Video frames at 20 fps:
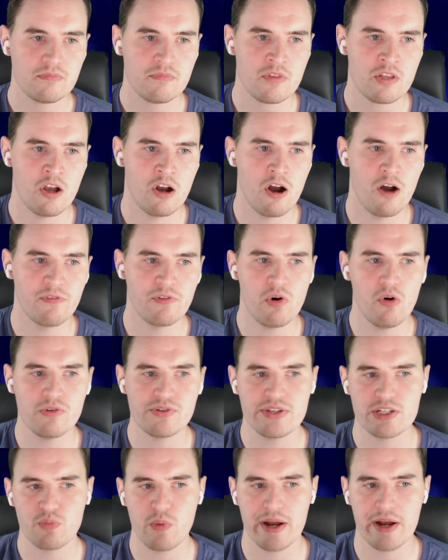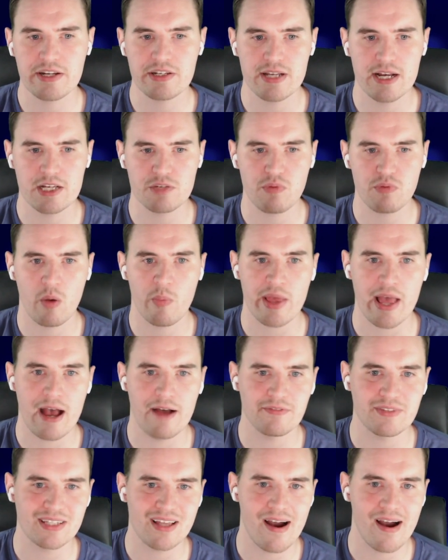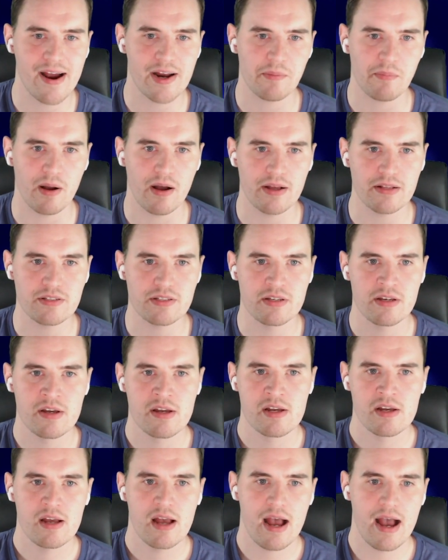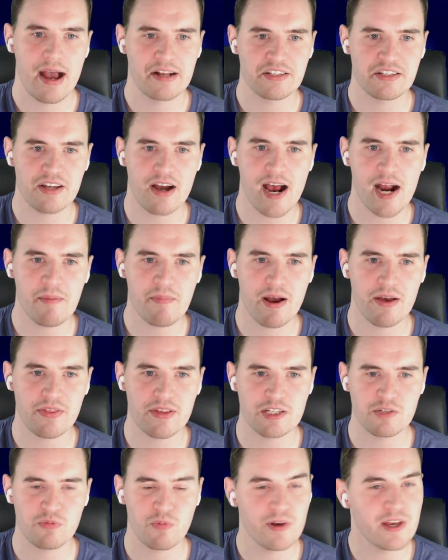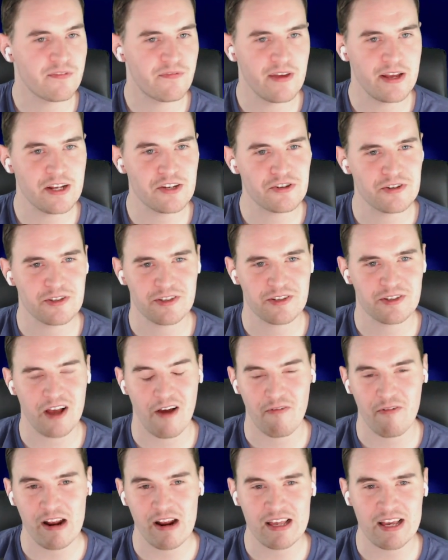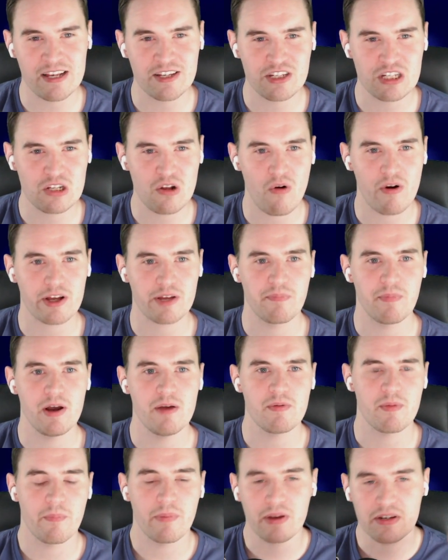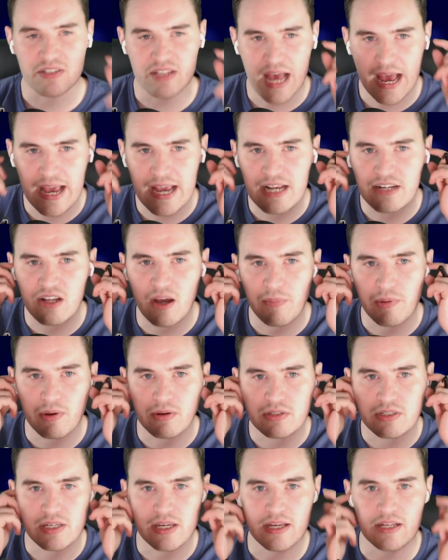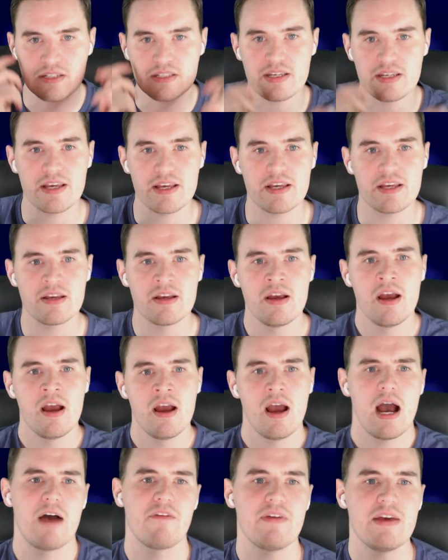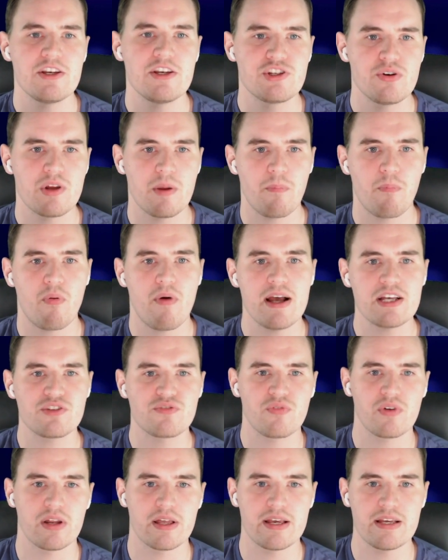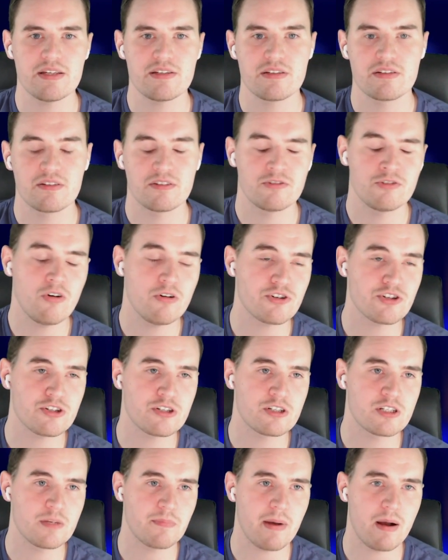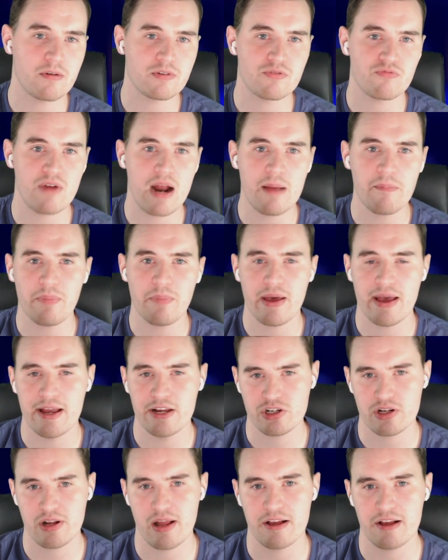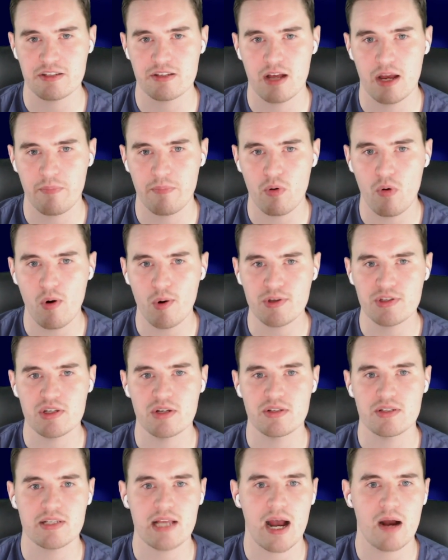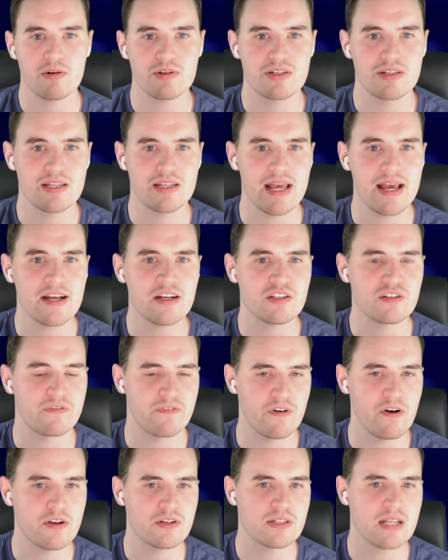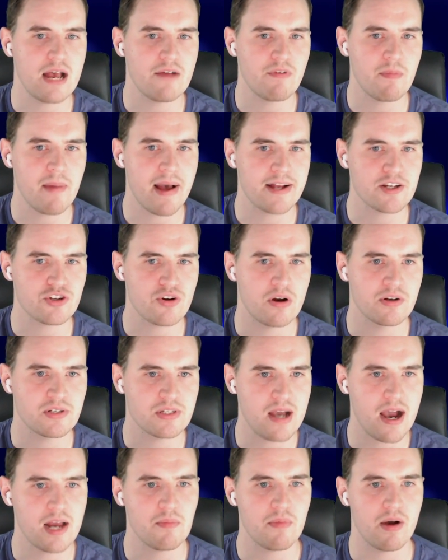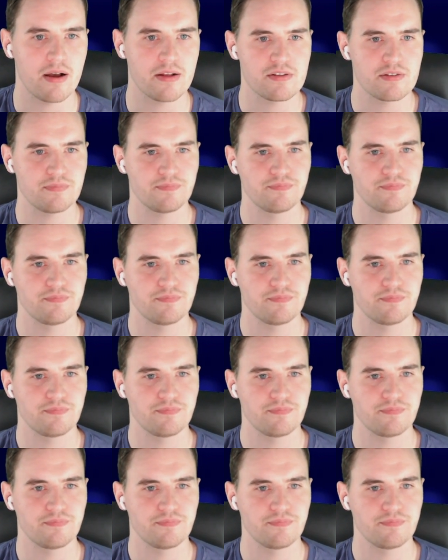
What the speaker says: Of course, this Wednesday as well, we have Dynamite. And Dynamite this week features a really historic moment because AEW and TNT have issued a press release, not just about Rampage last night, but also to tout Sting's first ever match on Dynamite.